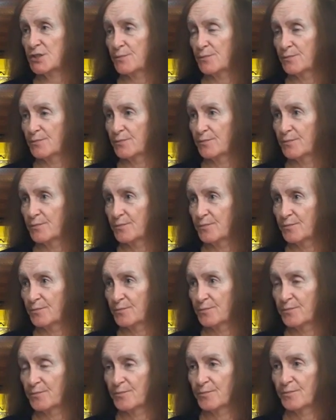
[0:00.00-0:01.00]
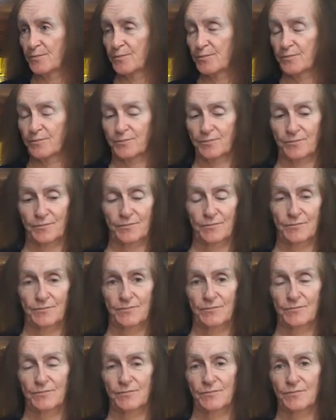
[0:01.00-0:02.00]

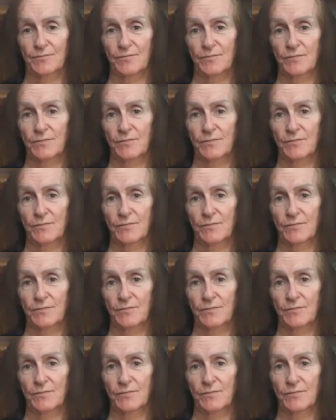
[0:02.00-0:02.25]
This person isn't speaking.